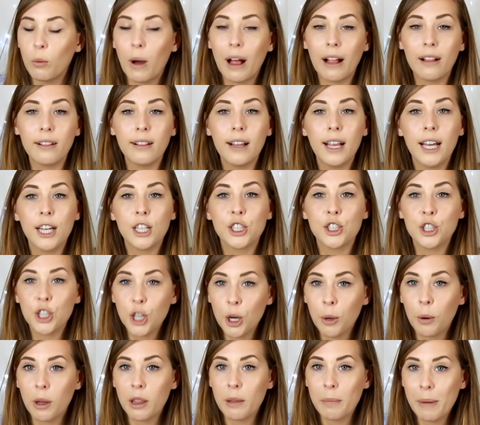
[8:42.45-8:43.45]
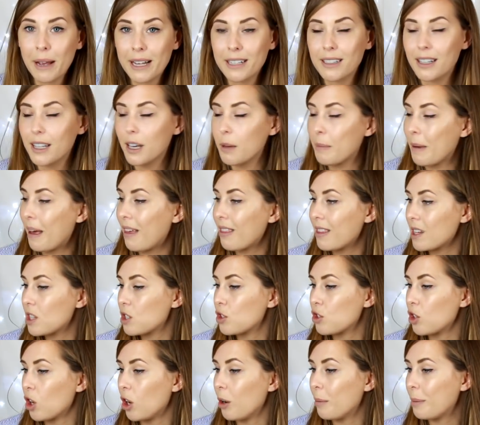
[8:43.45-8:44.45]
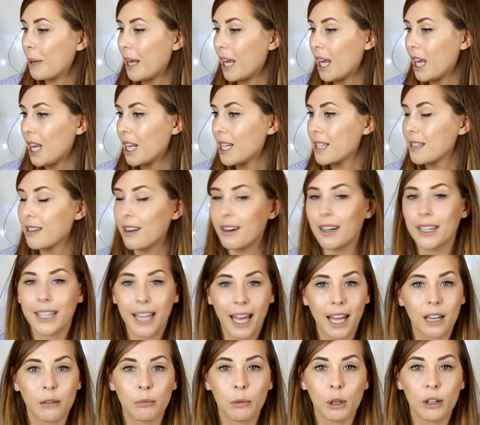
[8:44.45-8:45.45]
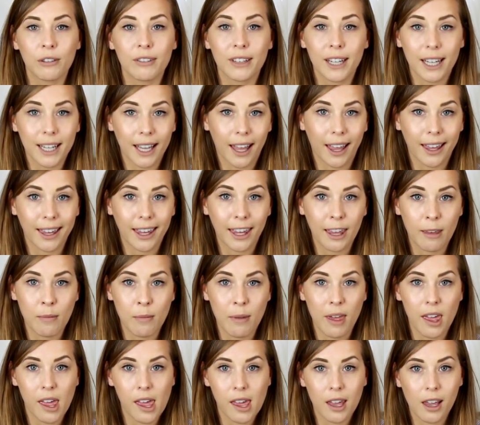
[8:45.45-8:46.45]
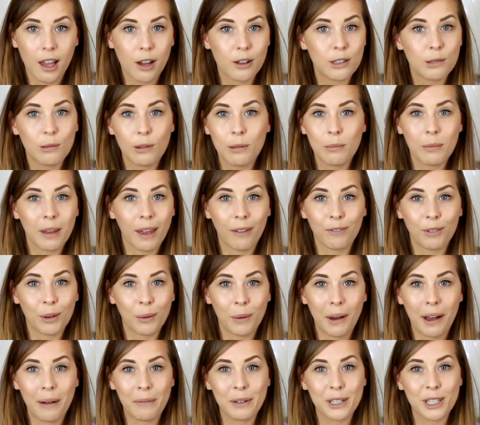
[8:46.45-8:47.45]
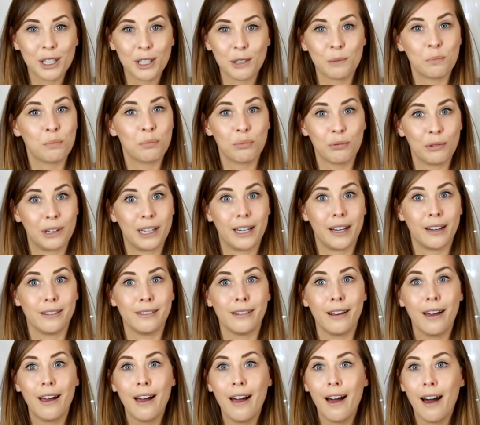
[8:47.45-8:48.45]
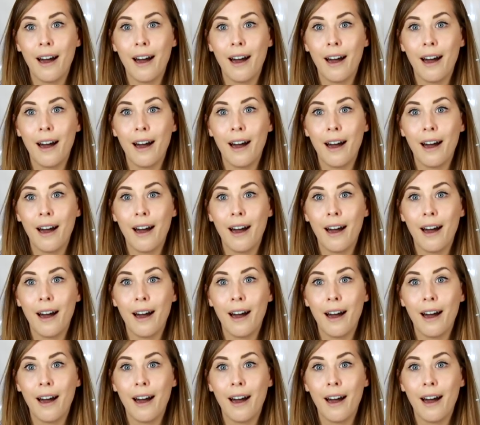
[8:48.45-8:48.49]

Well, do you know what? The best thing about this job is I can move and I can keep it. It goes with me everywhere, which is brilliant.